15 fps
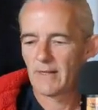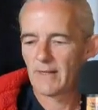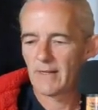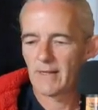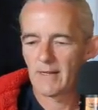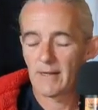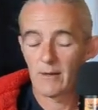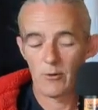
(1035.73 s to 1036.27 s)

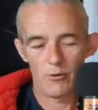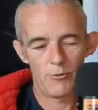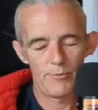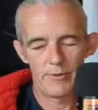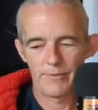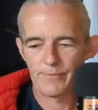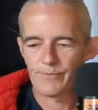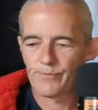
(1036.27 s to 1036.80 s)
I
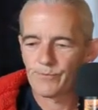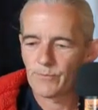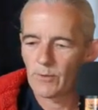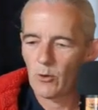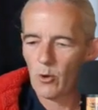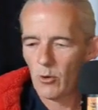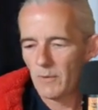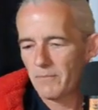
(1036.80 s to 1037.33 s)
hope.
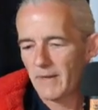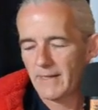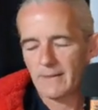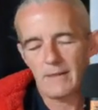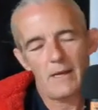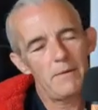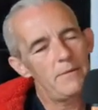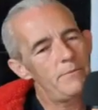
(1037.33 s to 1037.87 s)
It
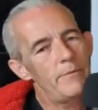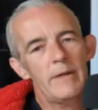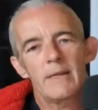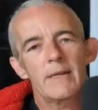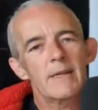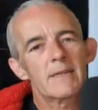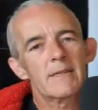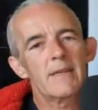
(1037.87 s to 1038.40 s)

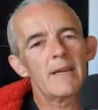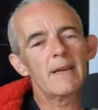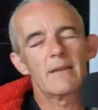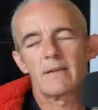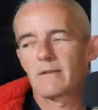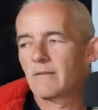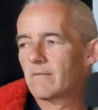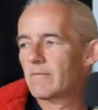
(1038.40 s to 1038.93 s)
might not
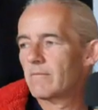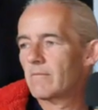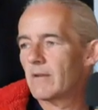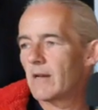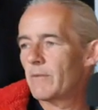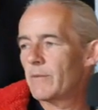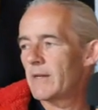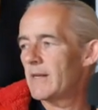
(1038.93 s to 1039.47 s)
take.
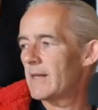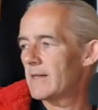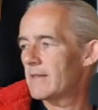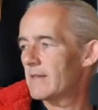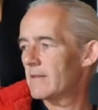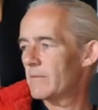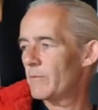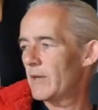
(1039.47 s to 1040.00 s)
It
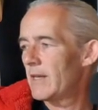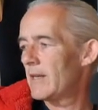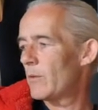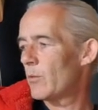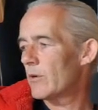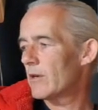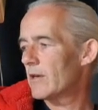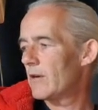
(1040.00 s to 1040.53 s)
might
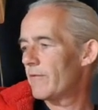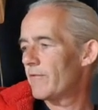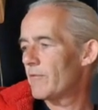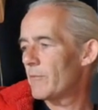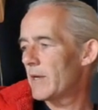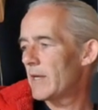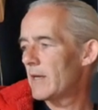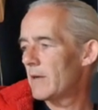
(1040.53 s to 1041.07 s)
not work out
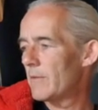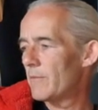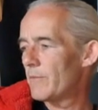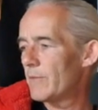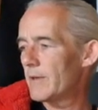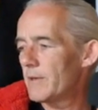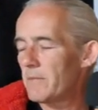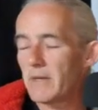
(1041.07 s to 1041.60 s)
for me.
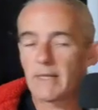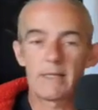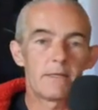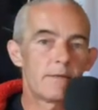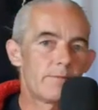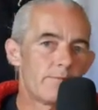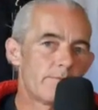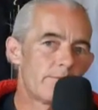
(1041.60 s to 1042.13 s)
But it
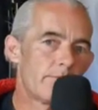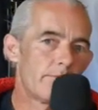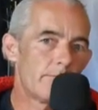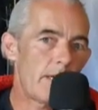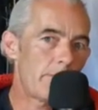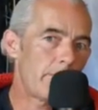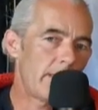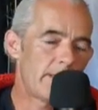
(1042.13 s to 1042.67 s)
might.
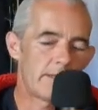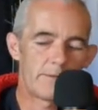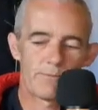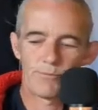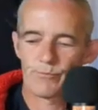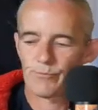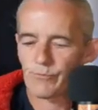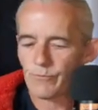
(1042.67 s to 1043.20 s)
It might.
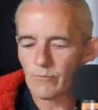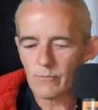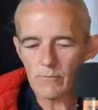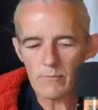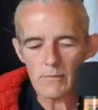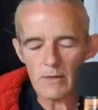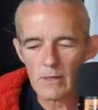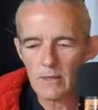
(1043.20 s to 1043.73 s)

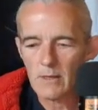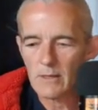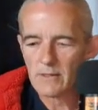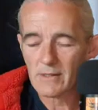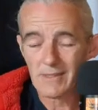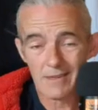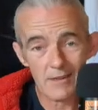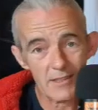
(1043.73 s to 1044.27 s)

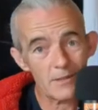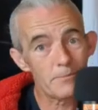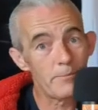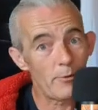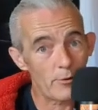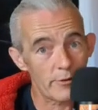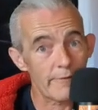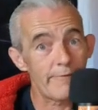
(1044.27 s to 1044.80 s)
So I thought I'd
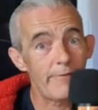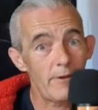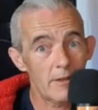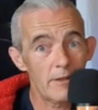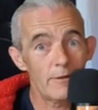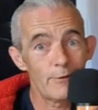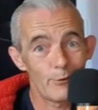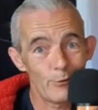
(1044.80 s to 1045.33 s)
bore the
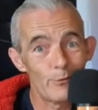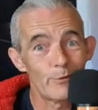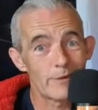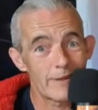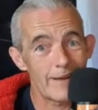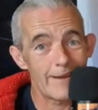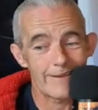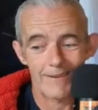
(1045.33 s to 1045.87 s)
fuck out of you
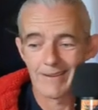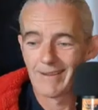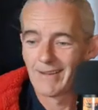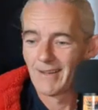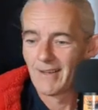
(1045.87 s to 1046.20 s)
with that.